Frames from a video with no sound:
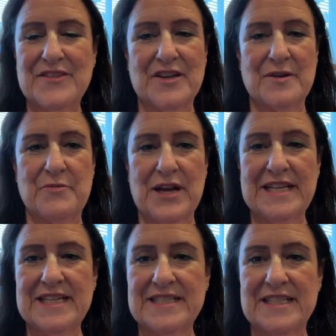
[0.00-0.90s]
The
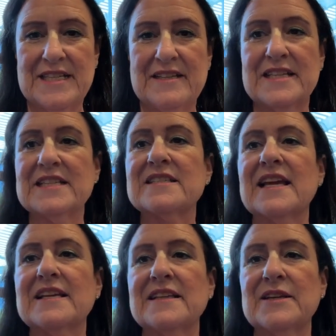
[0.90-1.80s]
bread is in the
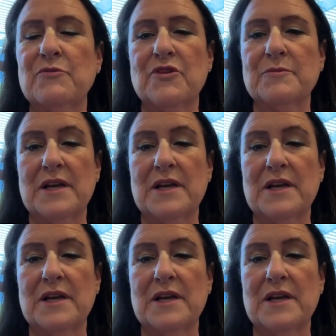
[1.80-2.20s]
slightly warmed,